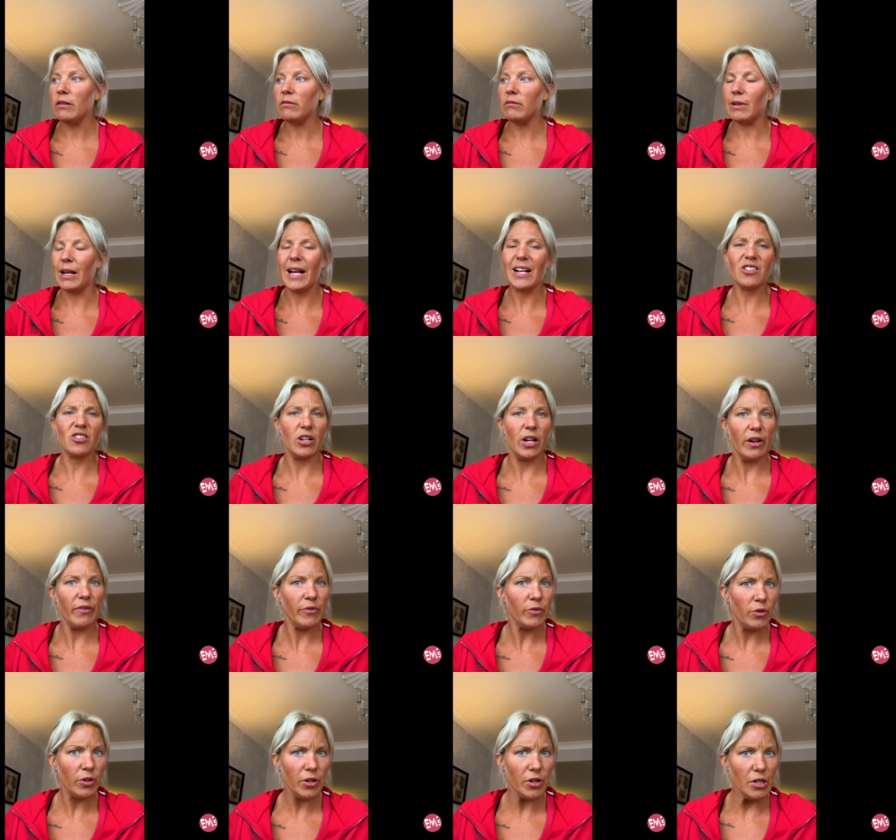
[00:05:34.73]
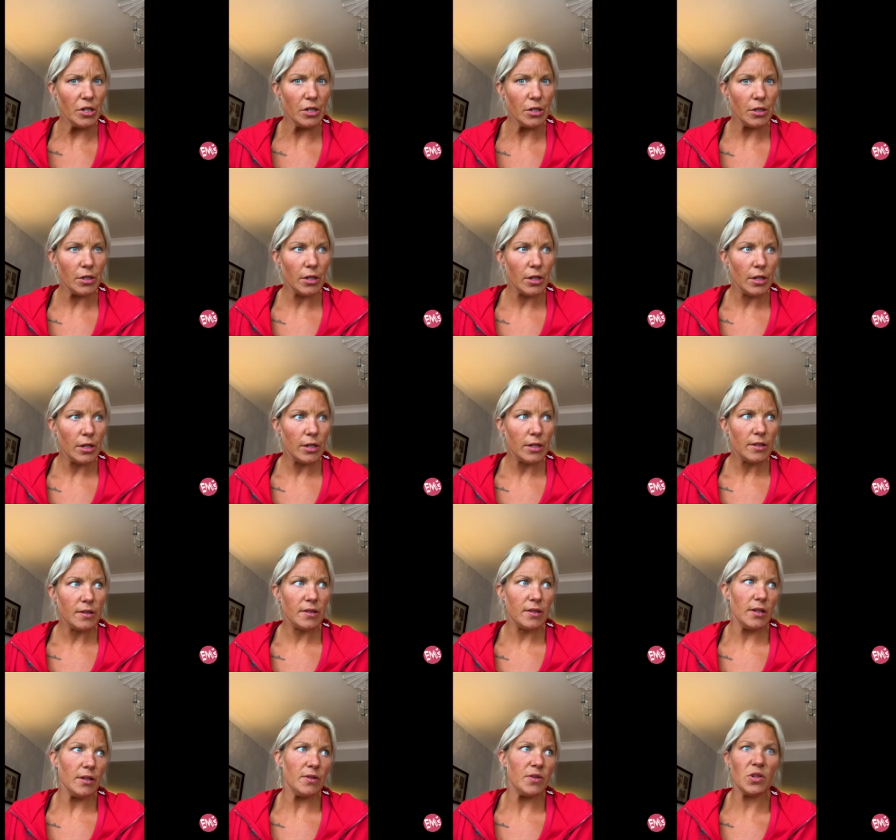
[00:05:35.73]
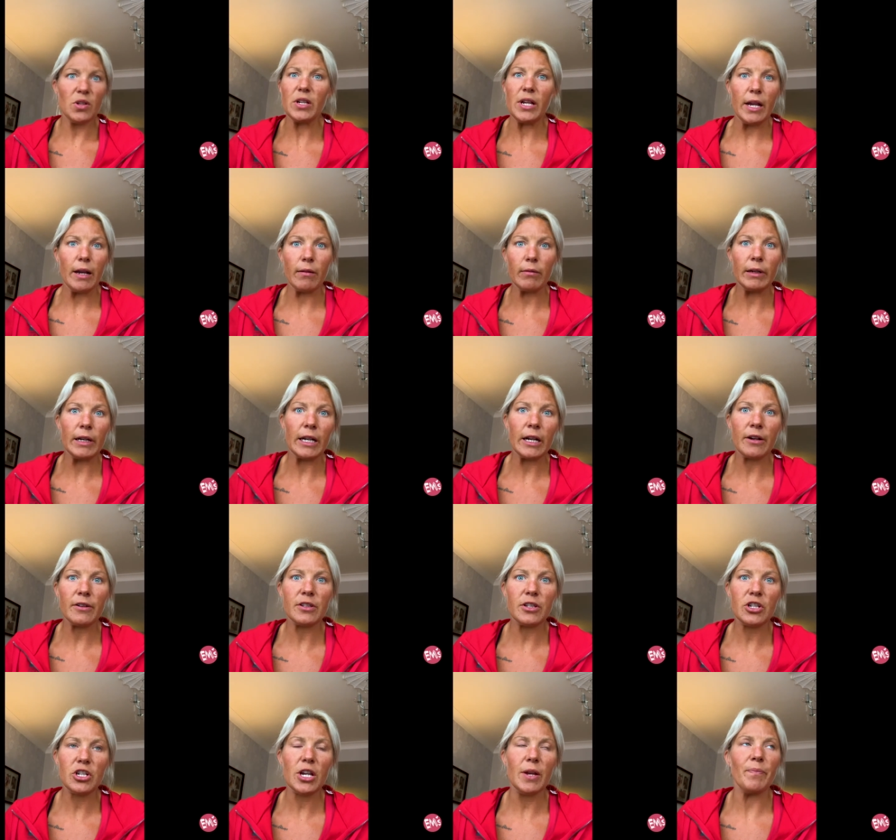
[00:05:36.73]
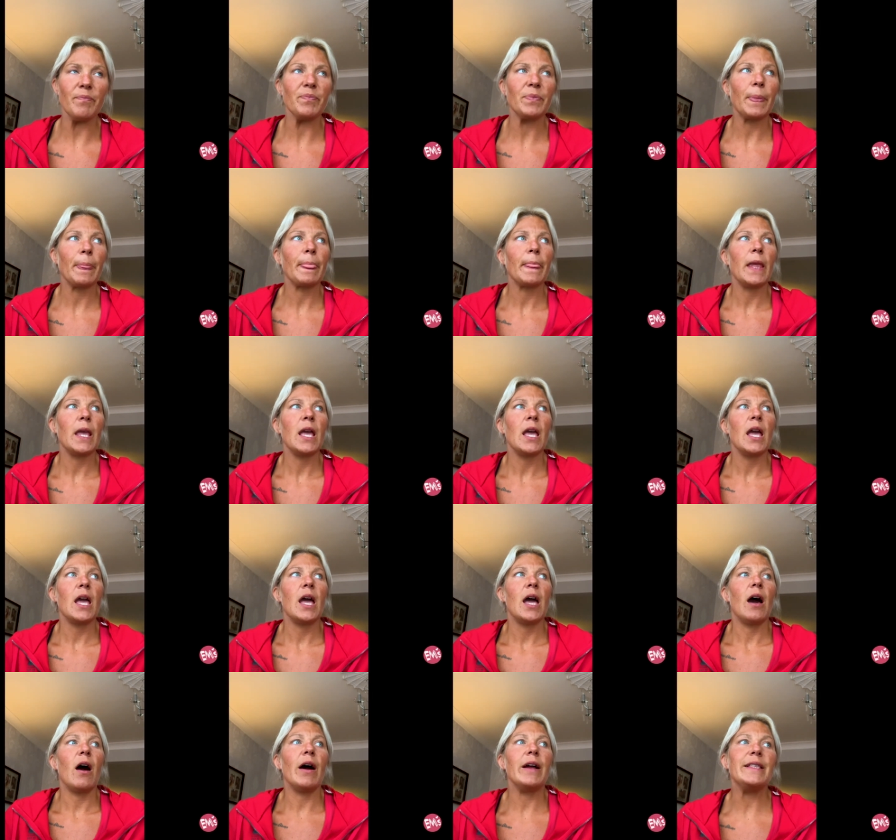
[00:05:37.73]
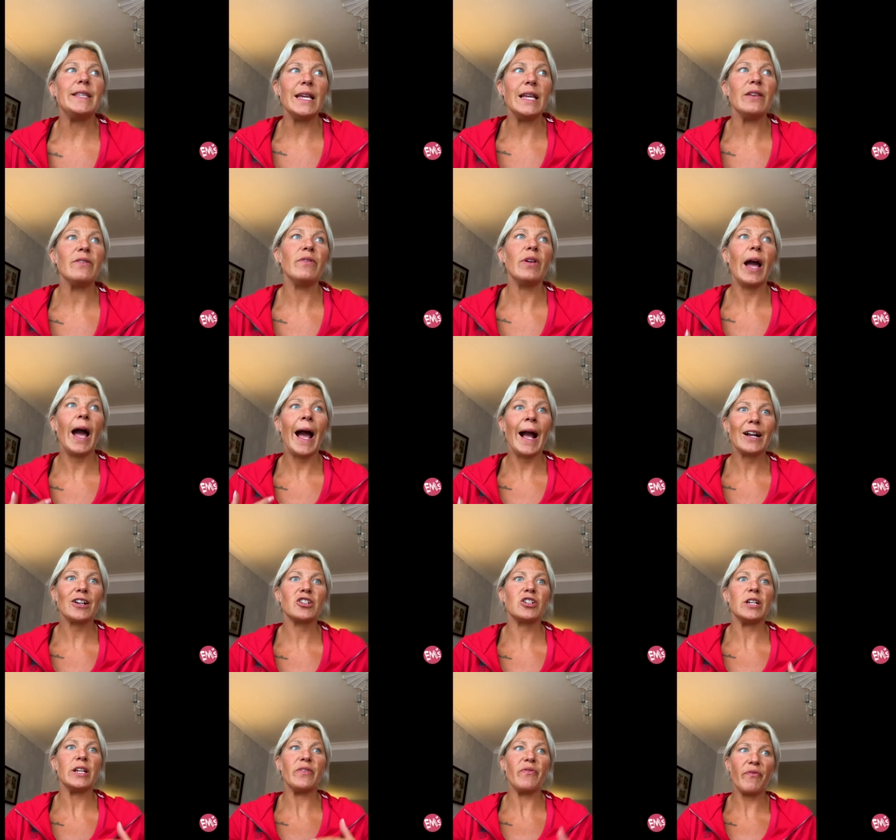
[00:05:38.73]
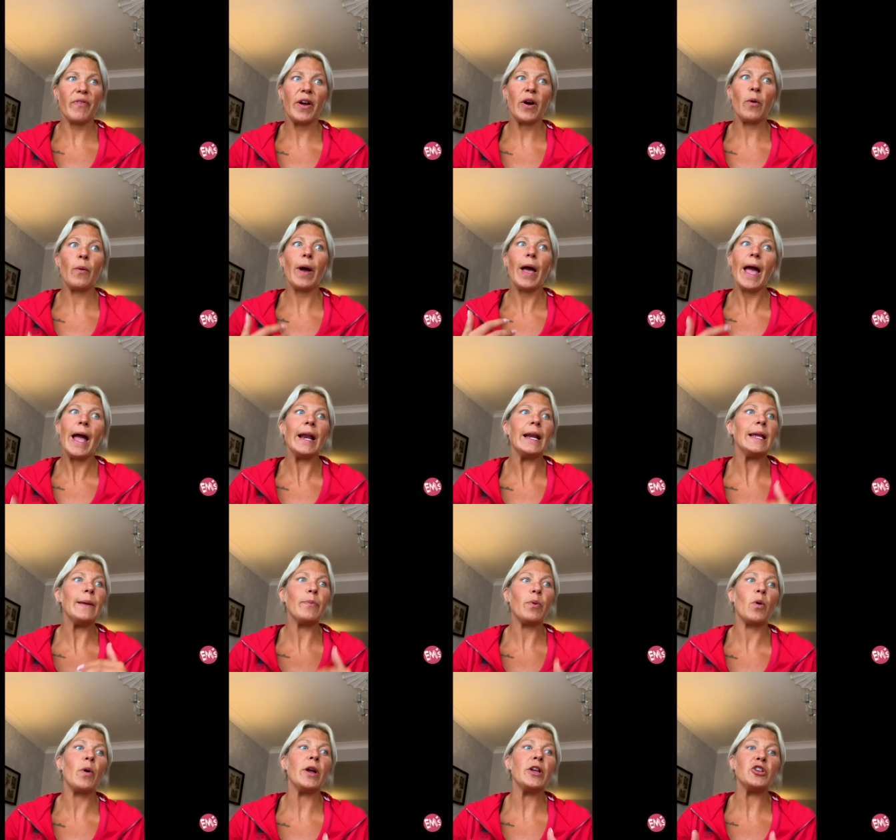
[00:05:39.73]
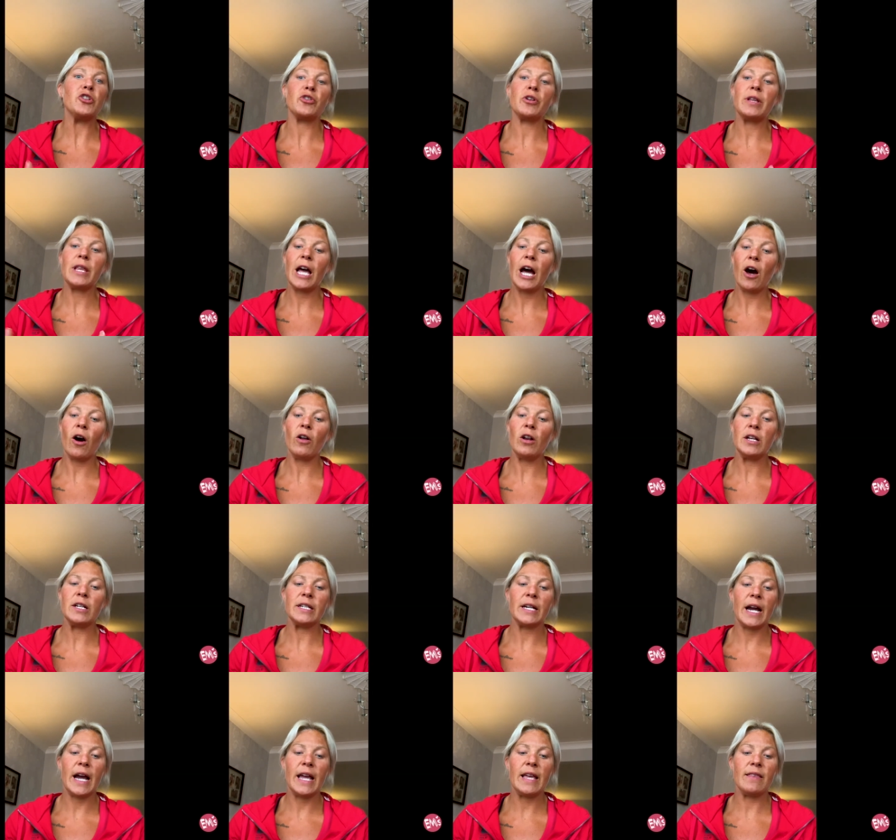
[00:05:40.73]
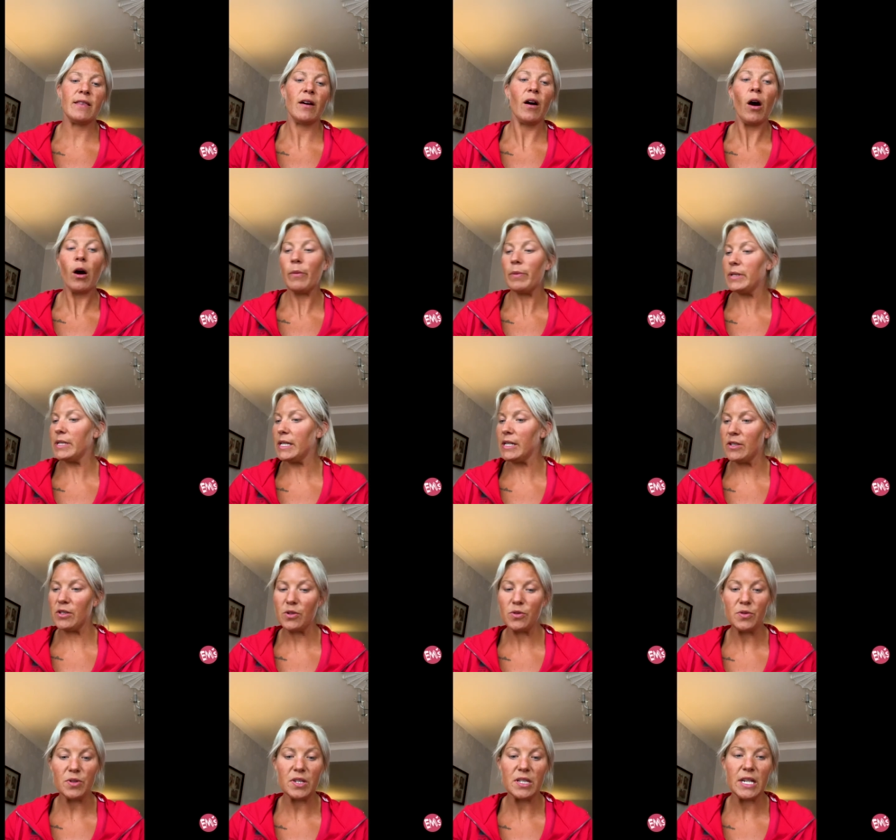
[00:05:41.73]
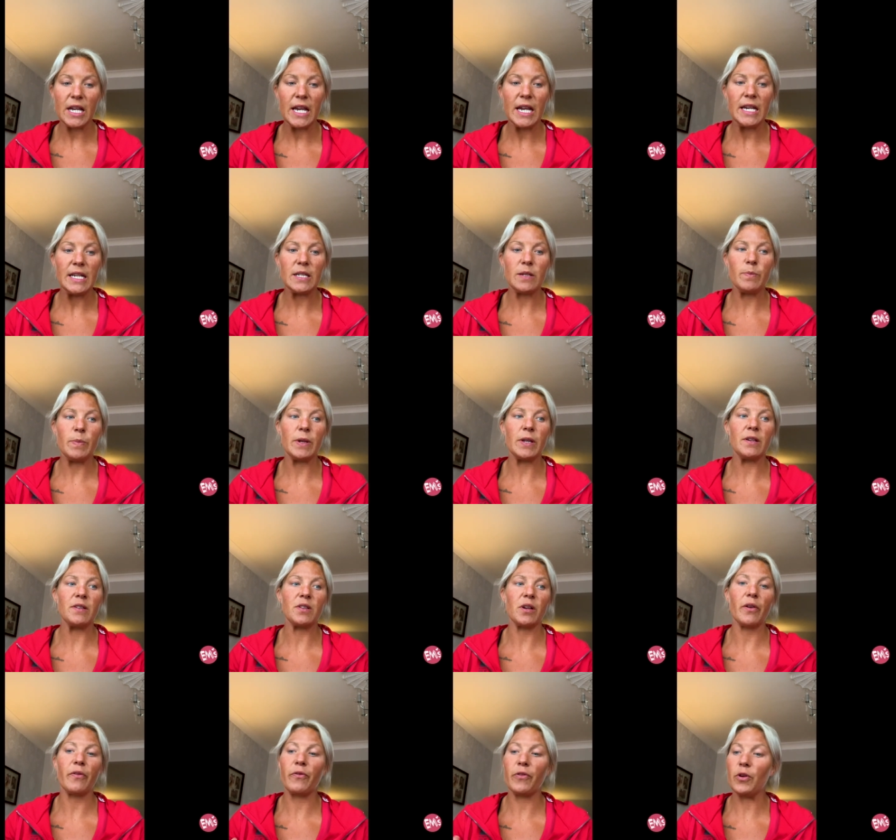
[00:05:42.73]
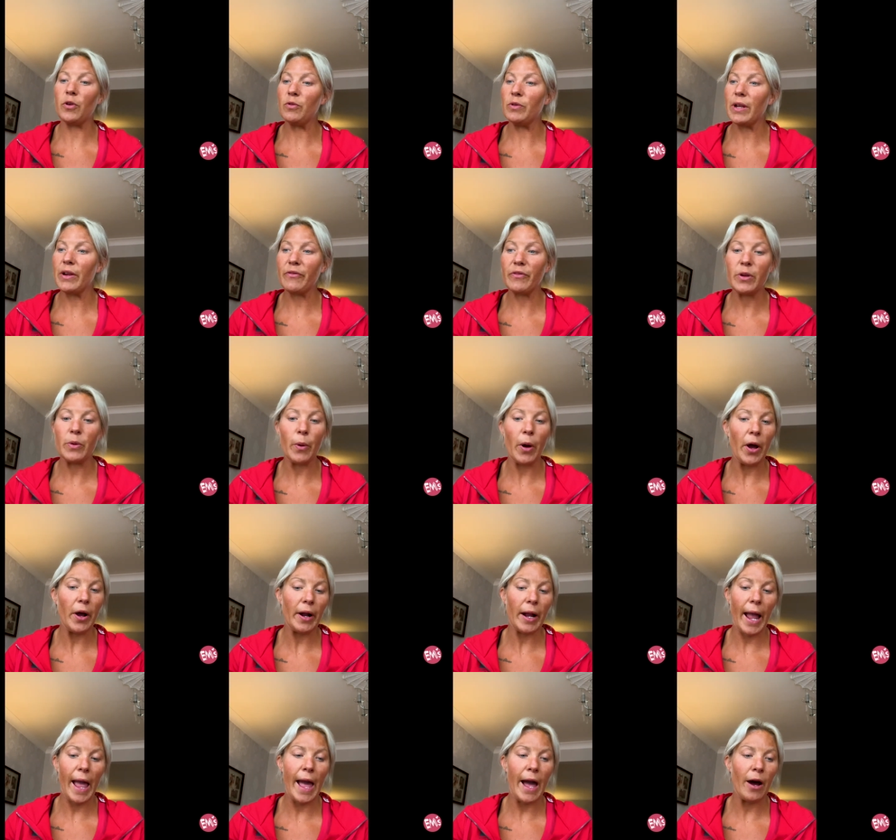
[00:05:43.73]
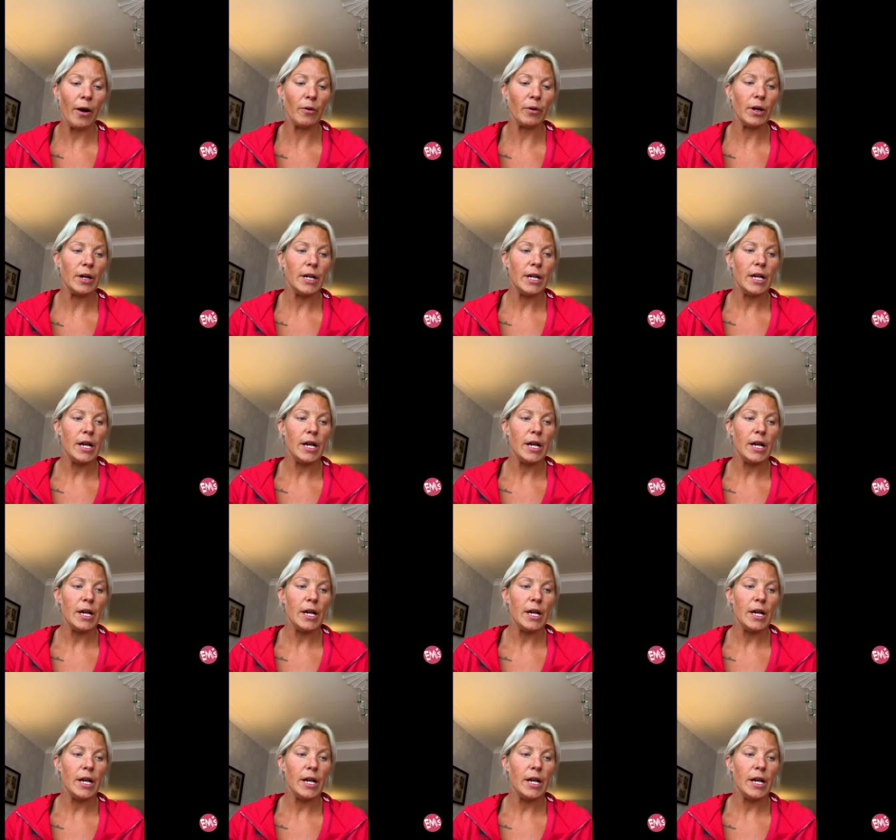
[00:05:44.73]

well, actually, I feel good. So sod it, I'm going to go to the gym. I didn't actually feel at any point during that holiday that I was exhausted because I fueled every workout.